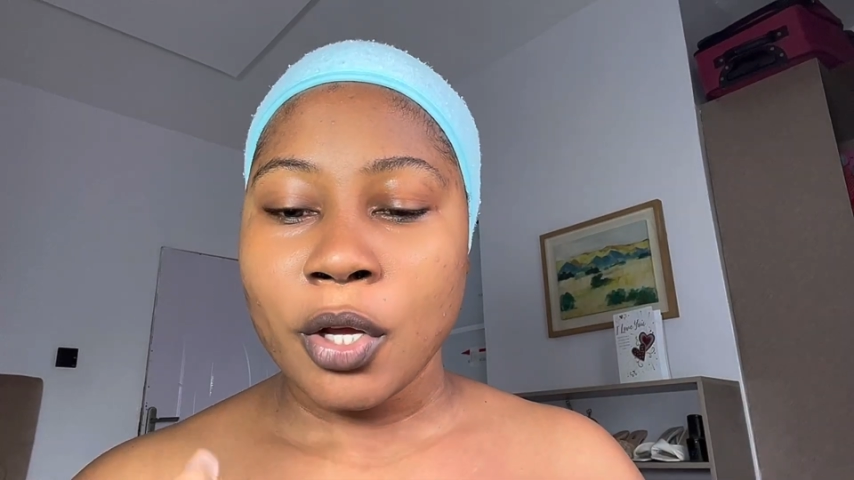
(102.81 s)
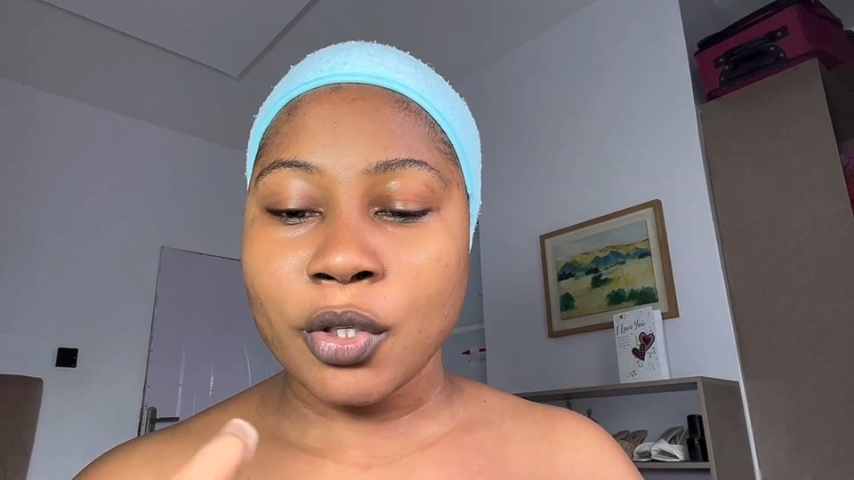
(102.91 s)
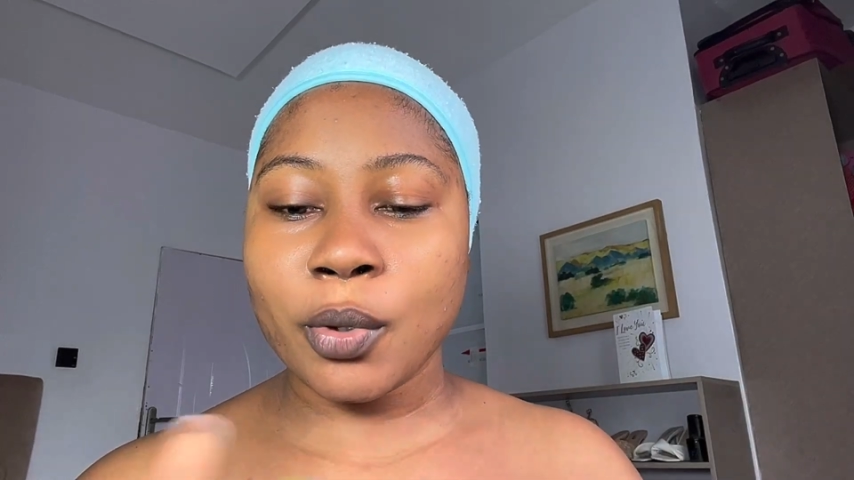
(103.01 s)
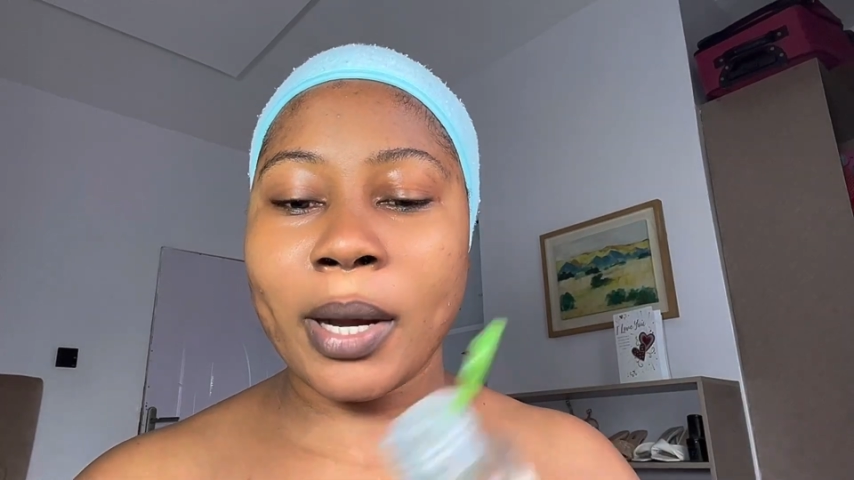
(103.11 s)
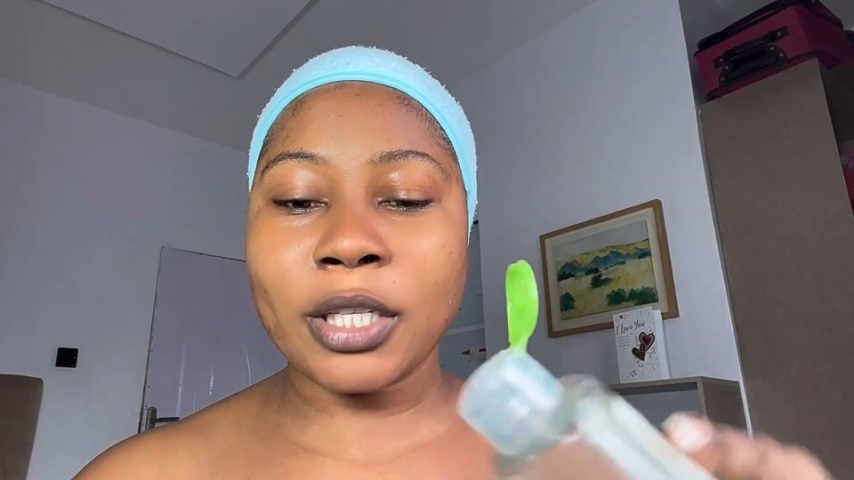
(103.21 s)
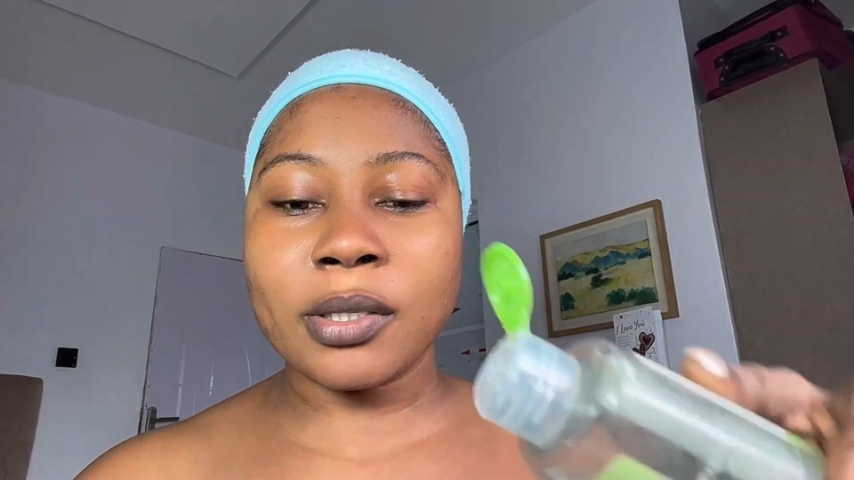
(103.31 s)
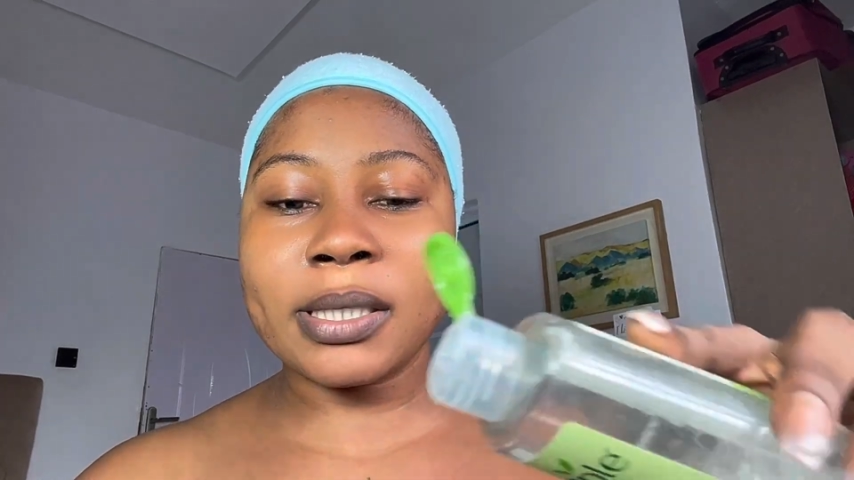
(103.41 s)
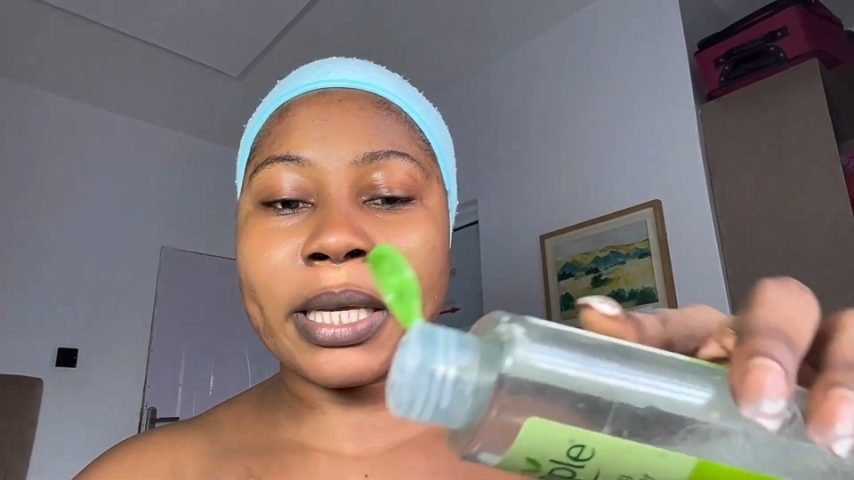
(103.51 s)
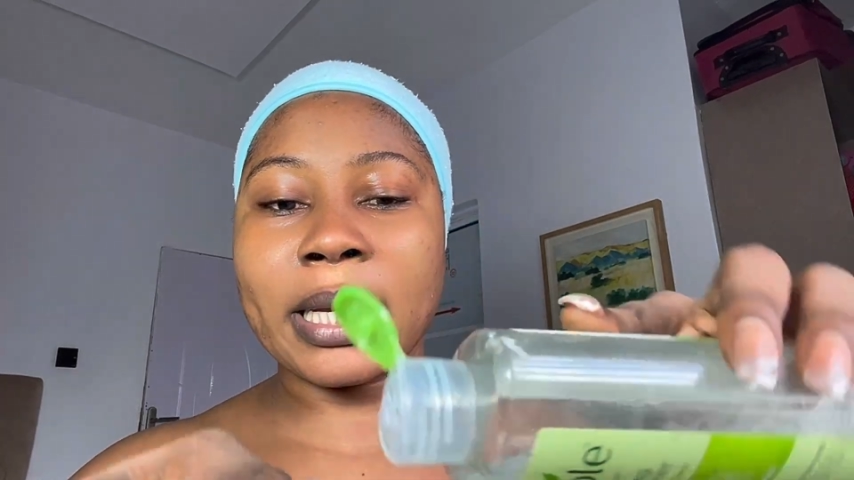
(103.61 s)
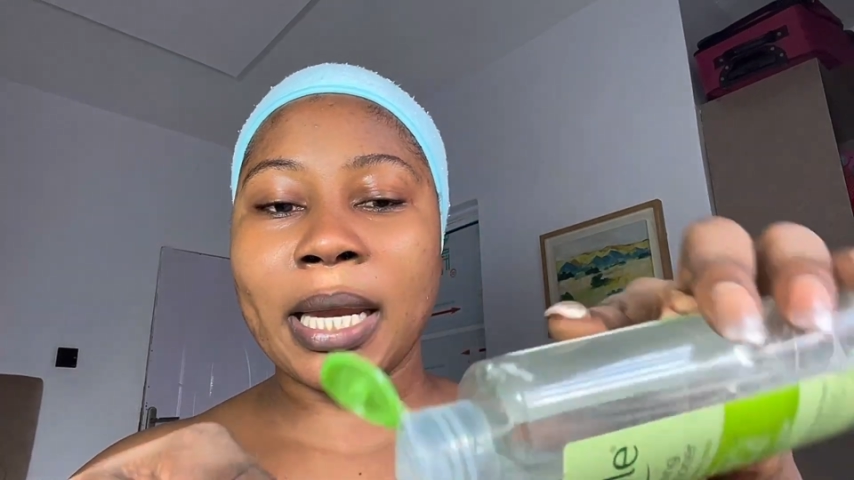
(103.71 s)
So I
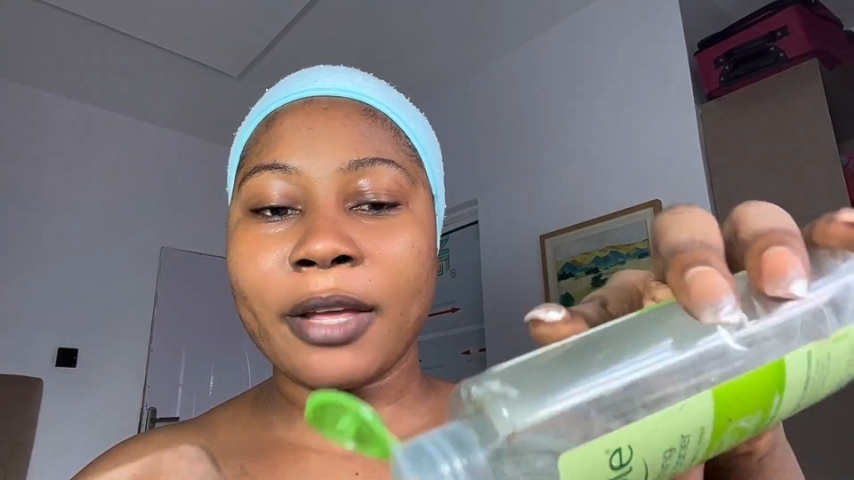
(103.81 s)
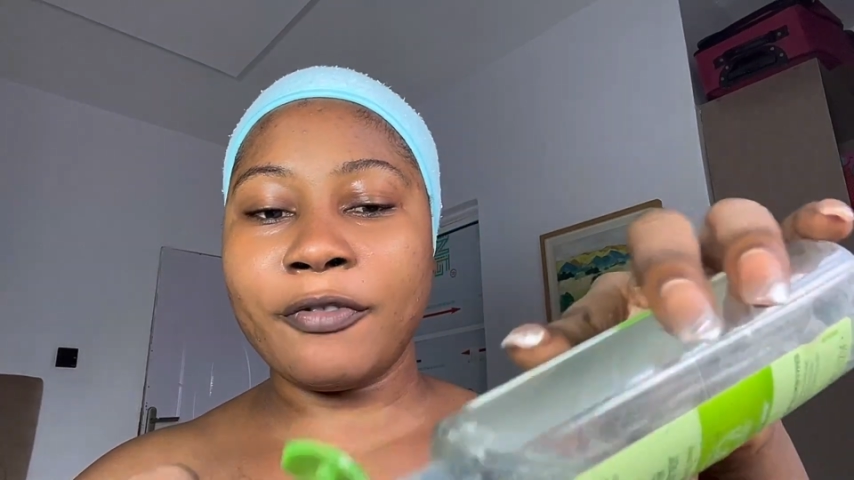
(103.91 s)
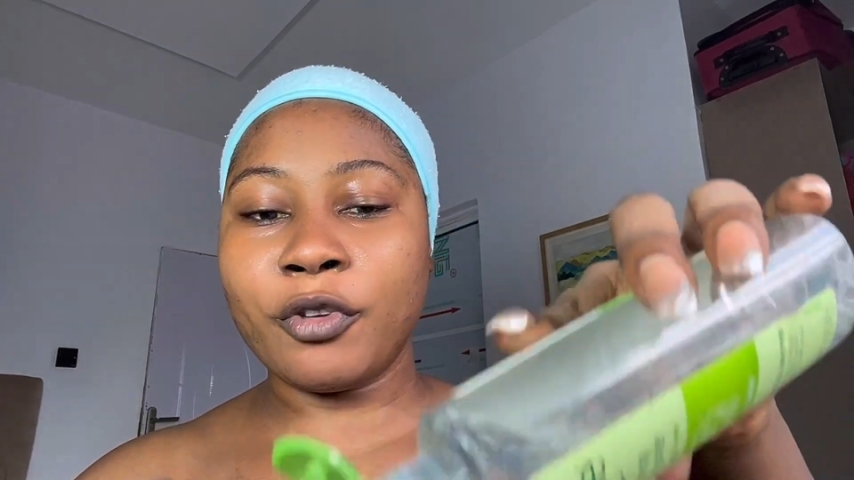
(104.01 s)
just take like